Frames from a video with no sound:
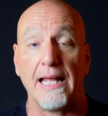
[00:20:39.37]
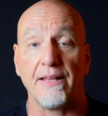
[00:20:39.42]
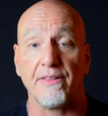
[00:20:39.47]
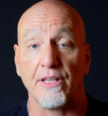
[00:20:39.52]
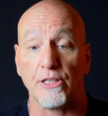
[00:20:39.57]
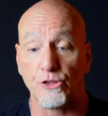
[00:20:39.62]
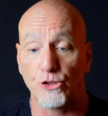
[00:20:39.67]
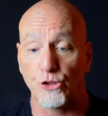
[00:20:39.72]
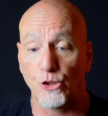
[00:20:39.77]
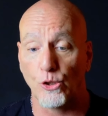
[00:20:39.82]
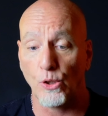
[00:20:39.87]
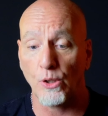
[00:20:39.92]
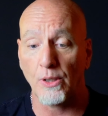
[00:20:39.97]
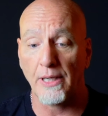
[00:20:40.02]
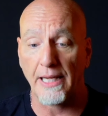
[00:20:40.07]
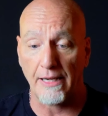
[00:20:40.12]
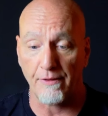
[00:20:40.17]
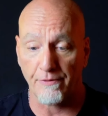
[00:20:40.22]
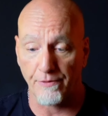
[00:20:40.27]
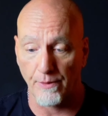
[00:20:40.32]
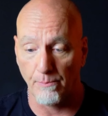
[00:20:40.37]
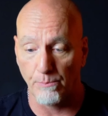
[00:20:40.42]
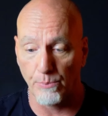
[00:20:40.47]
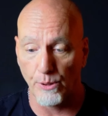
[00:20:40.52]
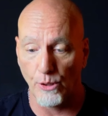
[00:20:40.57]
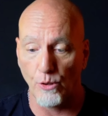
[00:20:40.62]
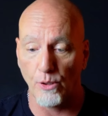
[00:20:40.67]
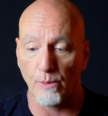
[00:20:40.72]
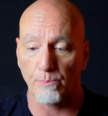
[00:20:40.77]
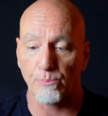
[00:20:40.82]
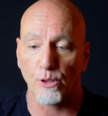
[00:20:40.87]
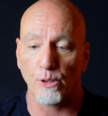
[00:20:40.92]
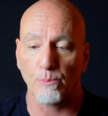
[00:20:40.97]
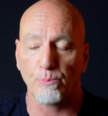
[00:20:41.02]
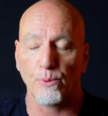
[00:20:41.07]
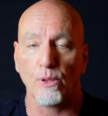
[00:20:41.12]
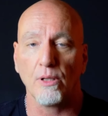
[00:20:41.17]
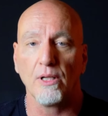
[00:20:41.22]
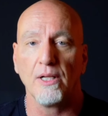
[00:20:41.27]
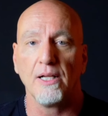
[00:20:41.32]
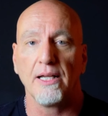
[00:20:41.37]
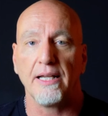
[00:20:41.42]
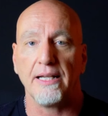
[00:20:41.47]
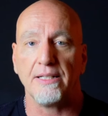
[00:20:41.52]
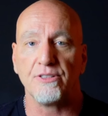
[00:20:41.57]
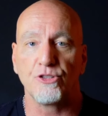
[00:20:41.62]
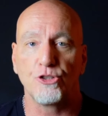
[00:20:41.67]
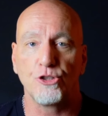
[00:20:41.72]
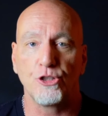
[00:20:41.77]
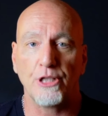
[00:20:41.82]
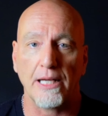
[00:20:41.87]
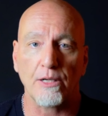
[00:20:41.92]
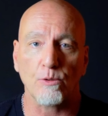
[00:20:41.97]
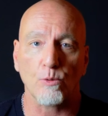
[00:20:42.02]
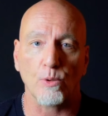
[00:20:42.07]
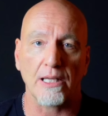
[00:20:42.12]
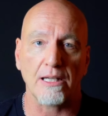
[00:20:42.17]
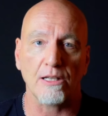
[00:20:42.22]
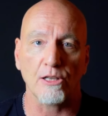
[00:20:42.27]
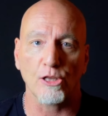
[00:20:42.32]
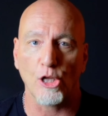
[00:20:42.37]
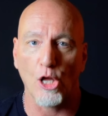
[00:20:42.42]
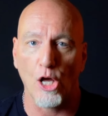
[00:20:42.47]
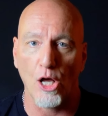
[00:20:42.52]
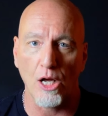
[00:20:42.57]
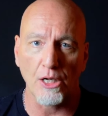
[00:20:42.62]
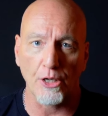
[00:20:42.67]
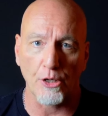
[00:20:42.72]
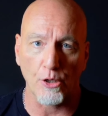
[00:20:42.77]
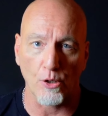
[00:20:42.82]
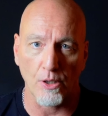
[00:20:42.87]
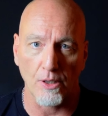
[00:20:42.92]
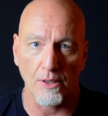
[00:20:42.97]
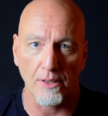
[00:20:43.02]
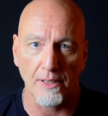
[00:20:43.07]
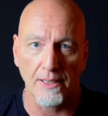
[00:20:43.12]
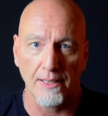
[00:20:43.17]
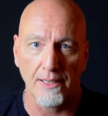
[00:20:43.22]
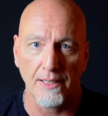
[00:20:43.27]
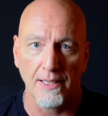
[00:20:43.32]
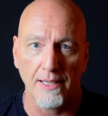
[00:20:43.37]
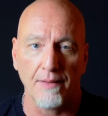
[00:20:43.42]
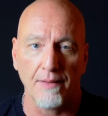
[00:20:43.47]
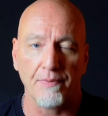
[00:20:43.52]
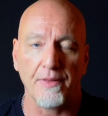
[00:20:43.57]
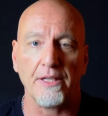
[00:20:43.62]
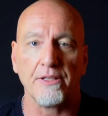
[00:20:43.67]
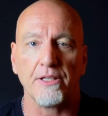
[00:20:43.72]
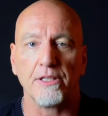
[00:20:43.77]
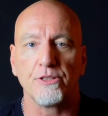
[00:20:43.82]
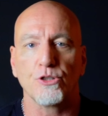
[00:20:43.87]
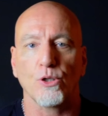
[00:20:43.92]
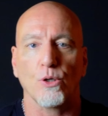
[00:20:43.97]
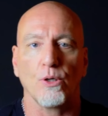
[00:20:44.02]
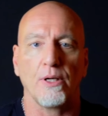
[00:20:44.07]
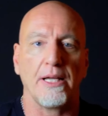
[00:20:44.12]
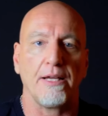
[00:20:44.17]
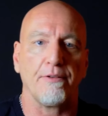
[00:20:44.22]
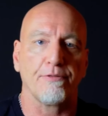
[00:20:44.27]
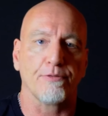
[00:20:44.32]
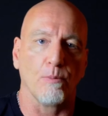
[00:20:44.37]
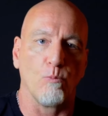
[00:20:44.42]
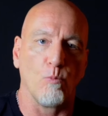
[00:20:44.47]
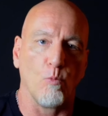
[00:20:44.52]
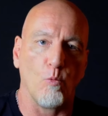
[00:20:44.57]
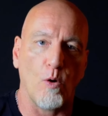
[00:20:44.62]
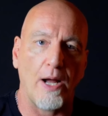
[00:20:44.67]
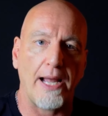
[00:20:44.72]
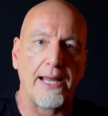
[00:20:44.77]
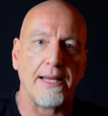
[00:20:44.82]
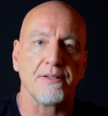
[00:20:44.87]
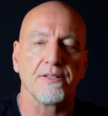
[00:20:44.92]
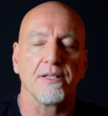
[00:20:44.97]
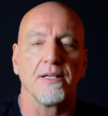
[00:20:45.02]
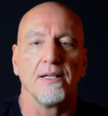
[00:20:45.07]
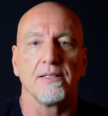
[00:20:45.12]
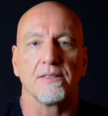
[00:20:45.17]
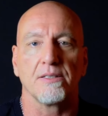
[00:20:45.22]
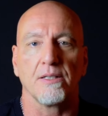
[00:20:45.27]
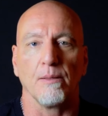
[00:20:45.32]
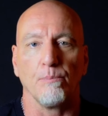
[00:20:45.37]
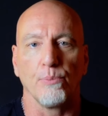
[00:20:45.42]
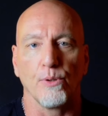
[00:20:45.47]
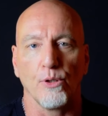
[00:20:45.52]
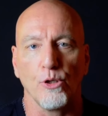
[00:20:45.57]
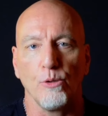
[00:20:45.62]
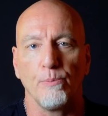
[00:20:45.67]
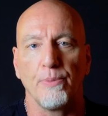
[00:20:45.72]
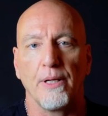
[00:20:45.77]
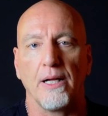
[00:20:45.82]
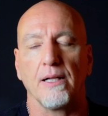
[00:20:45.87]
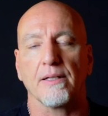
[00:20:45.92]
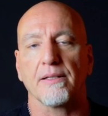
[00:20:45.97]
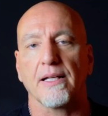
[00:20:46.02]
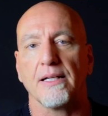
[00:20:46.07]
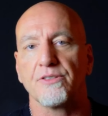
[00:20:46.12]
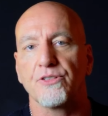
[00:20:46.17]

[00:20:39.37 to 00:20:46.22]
And the journey from blue to purple is generally longer than the journey from white to blue belt.